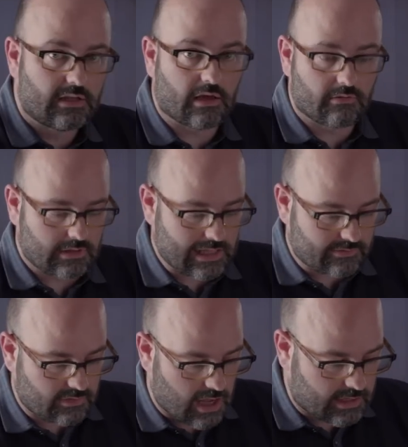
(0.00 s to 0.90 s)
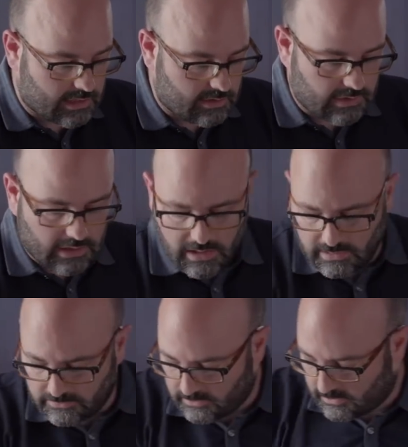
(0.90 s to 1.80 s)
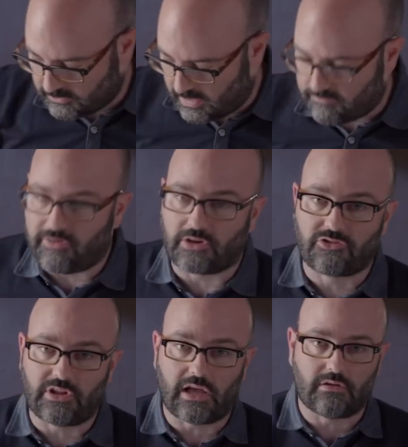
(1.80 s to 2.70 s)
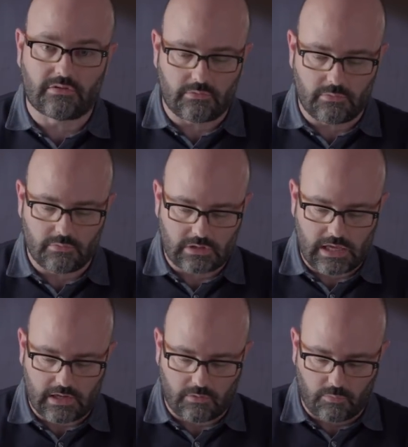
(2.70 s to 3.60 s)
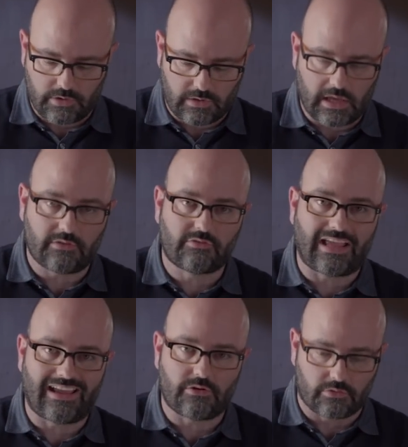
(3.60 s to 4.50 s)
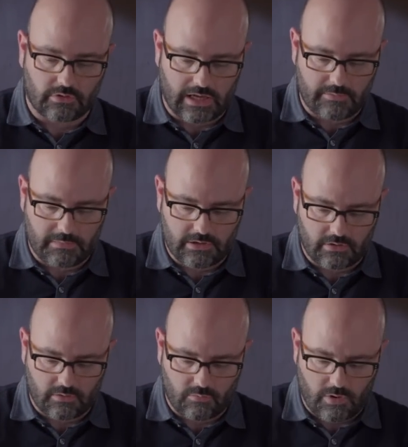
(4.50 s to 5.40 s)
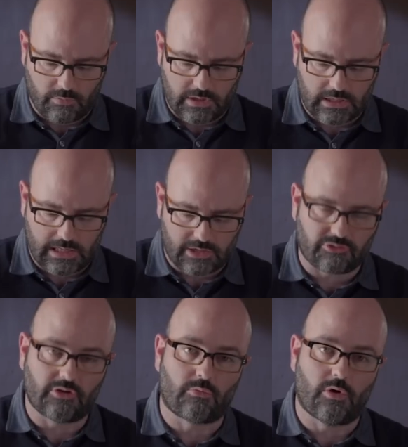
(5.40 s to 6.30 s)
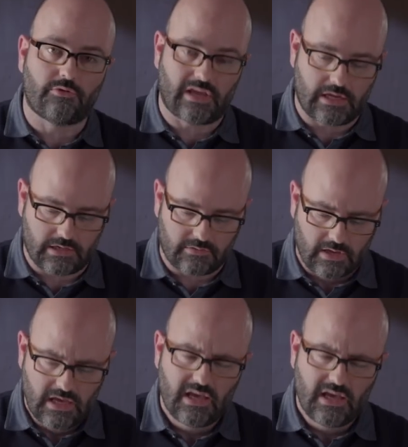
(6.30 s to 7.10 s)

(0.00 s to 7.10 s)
Now, that's not giving us the same functionality we would get with a standard light meter where we can actually rotate it,